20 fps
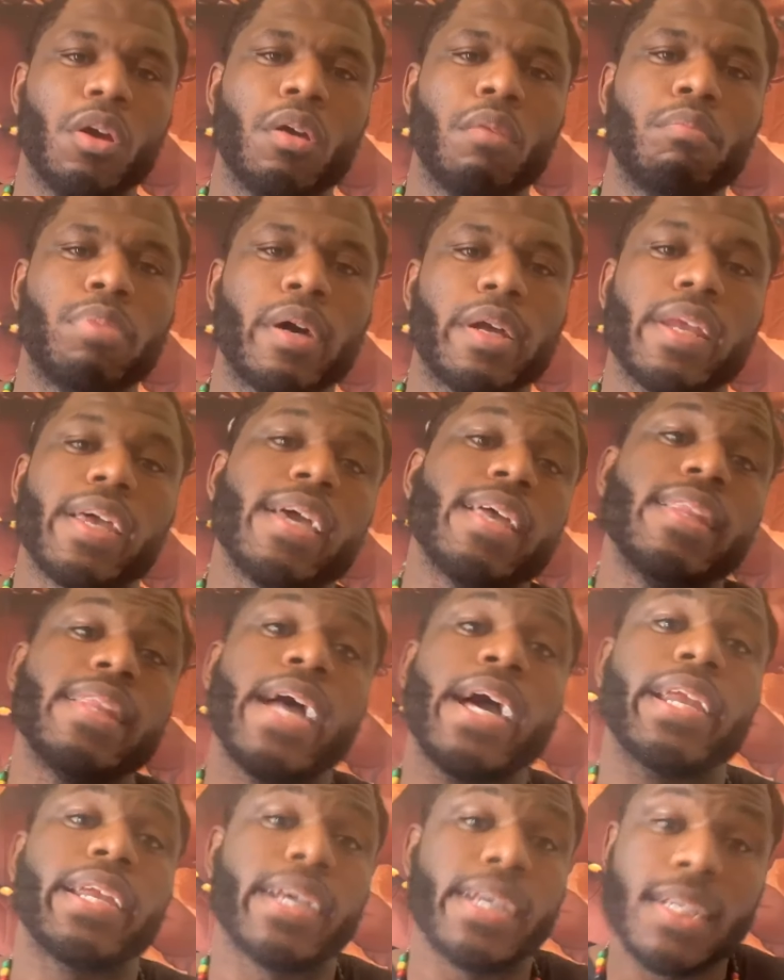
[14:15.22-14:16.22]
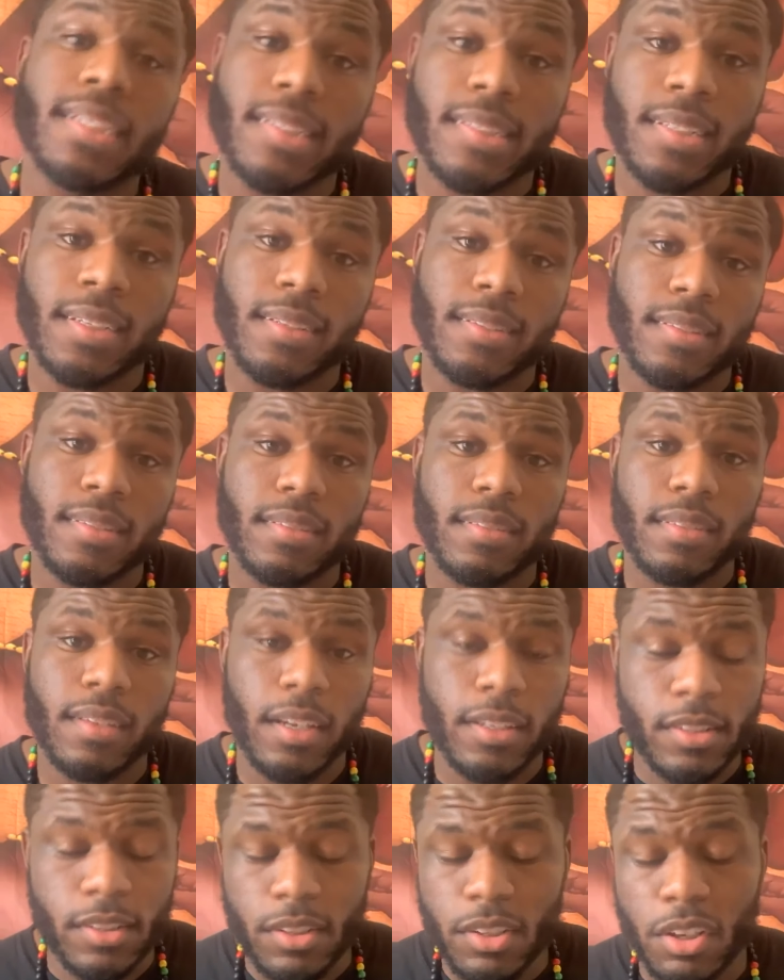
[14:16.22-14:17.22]
But in that instance,
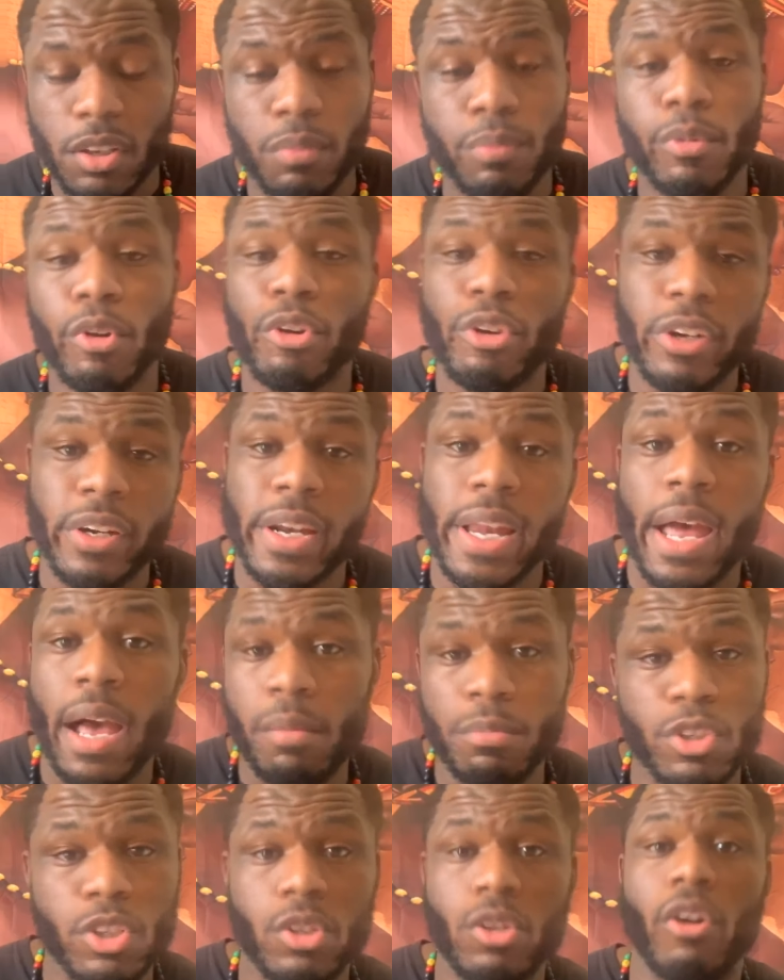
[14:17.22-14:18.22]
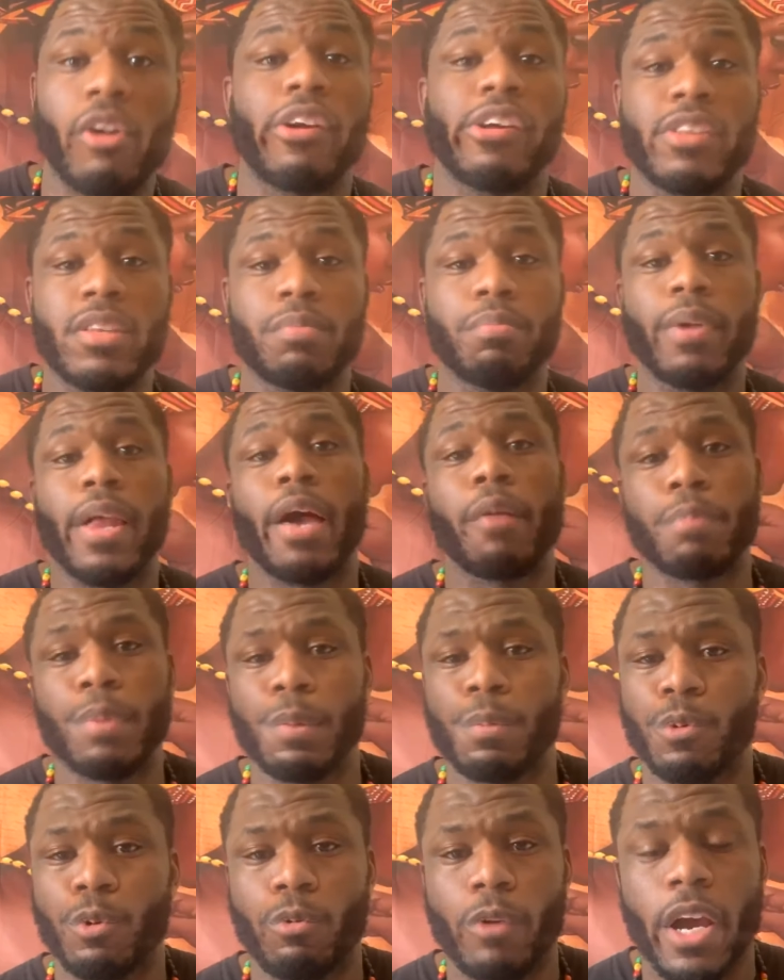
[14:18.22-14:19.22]
us as a community, now I'm just talking to black
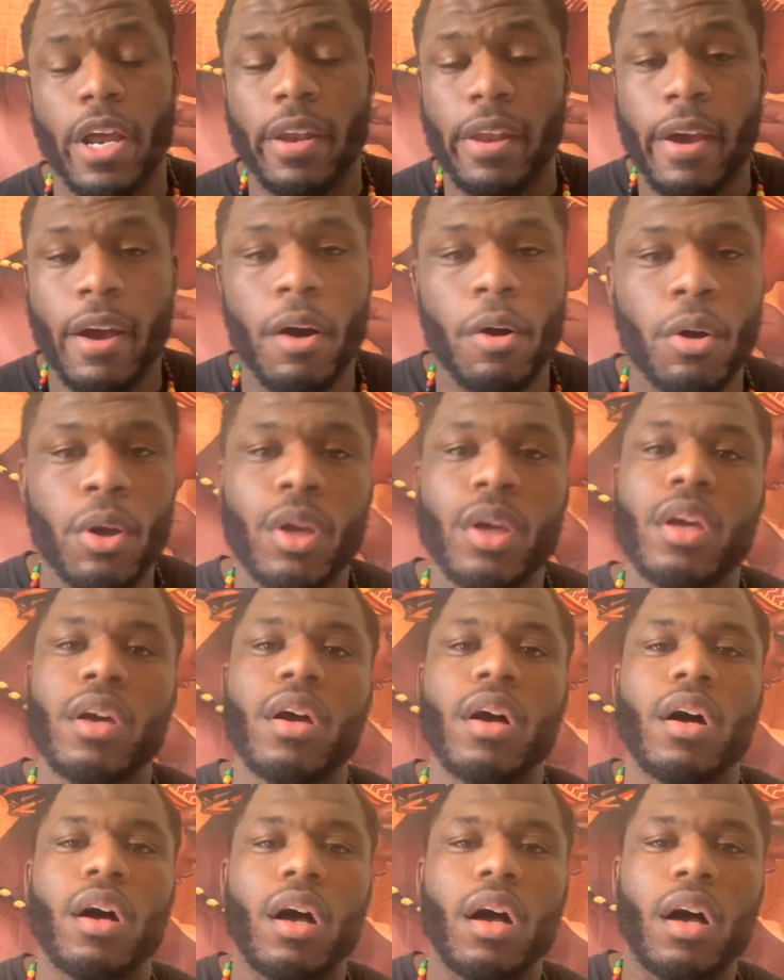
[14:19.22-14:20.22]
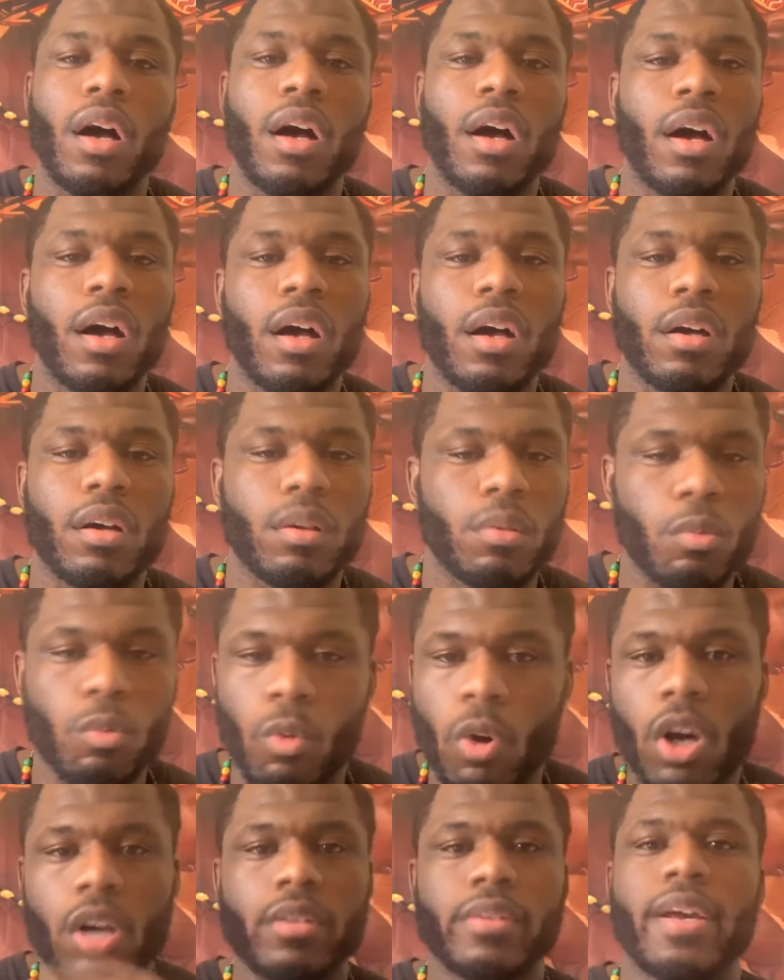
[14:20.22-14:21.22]
people right now,
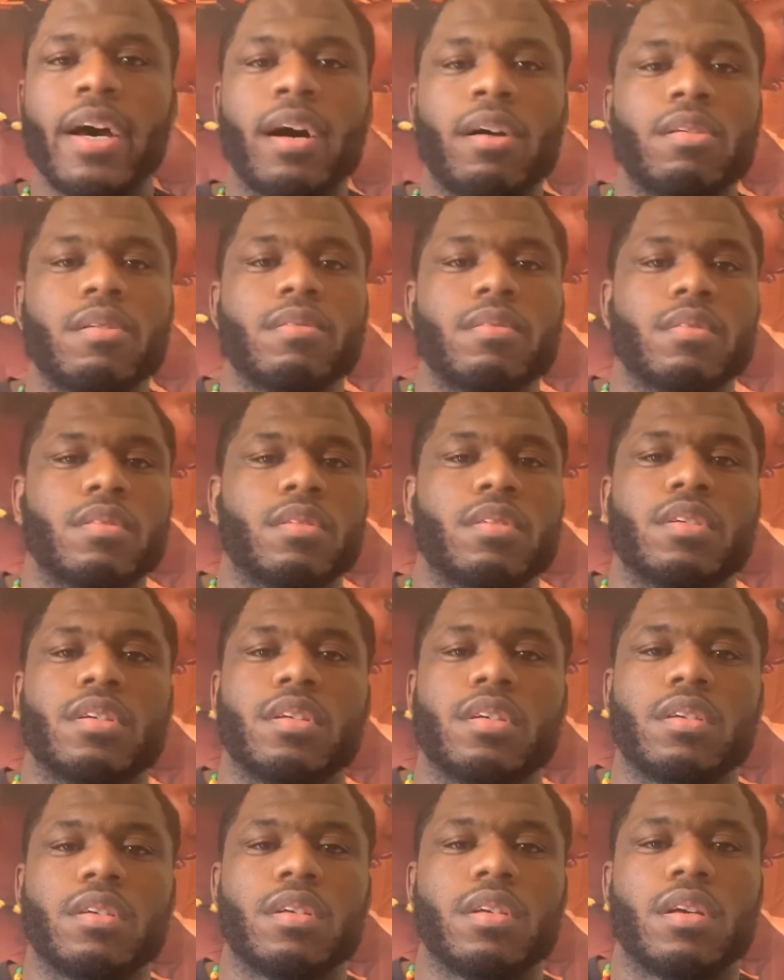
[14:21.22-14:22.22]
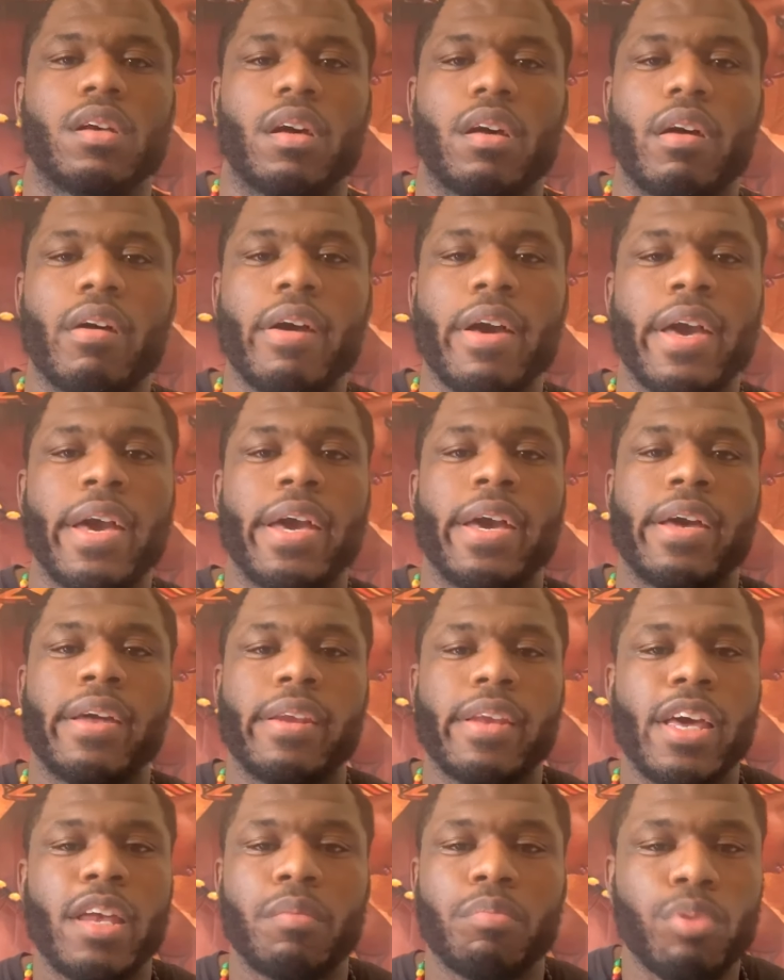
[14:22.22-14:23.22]
walked out
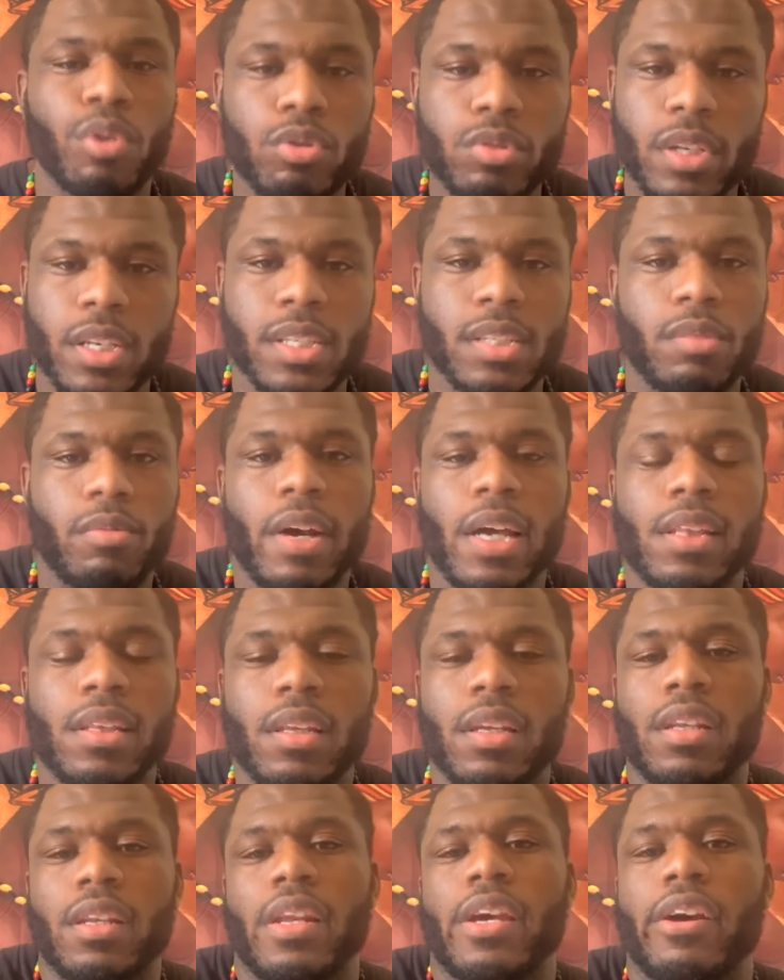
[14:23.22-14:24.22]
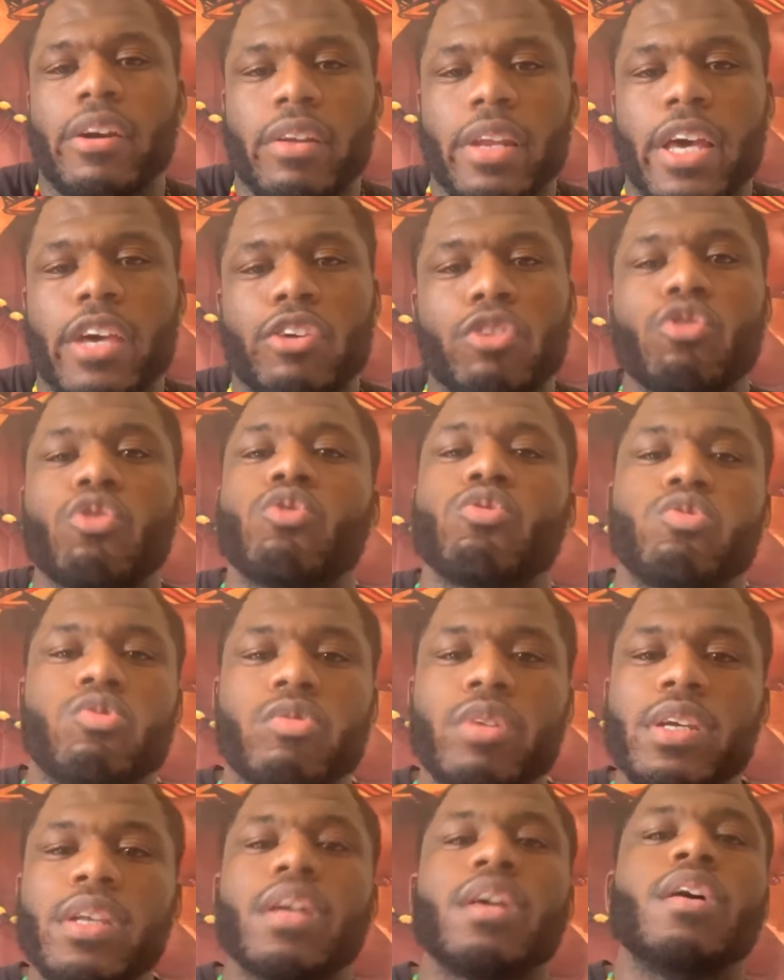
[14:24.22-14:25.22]
and protested right then and there. Like, you don't
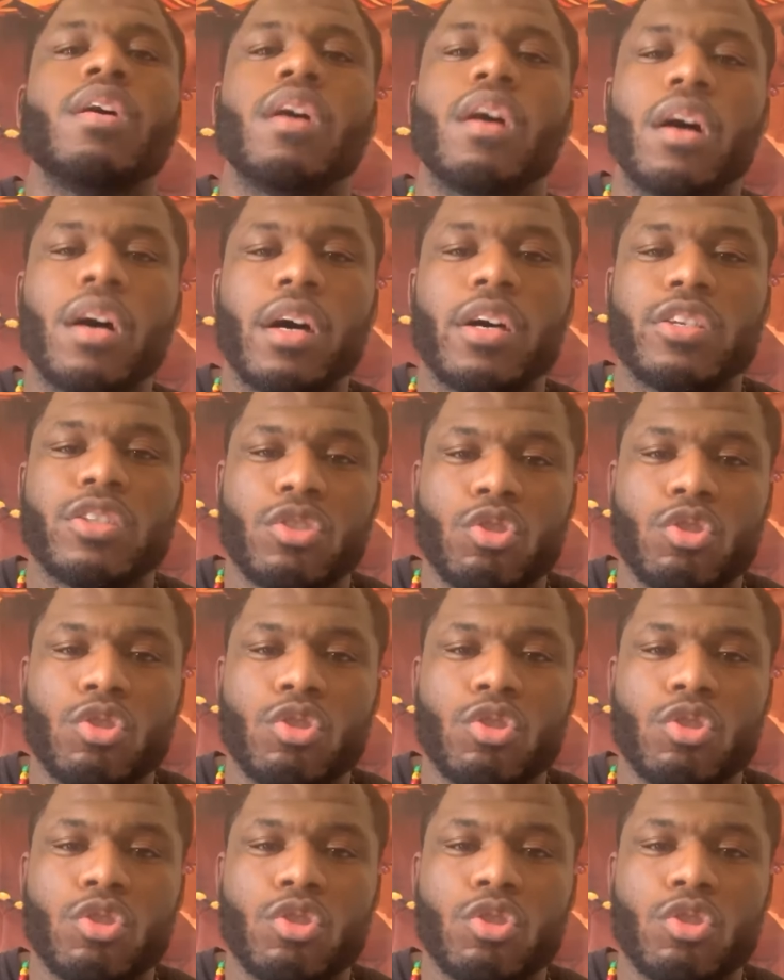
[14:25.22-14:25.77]
treat us.